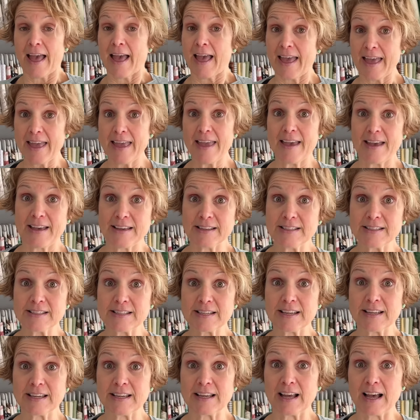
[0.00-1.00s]
And
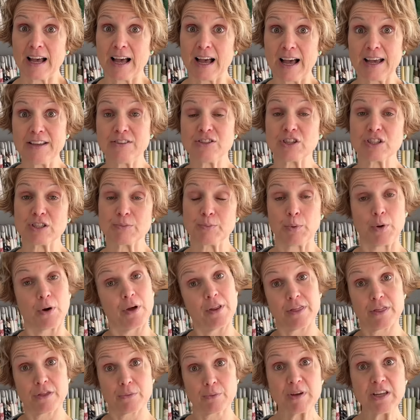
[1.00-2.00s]
I just
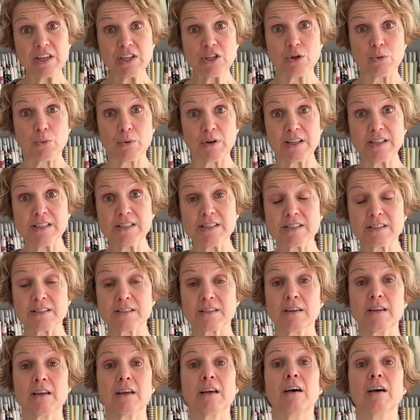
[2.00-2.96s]
put 3 new ones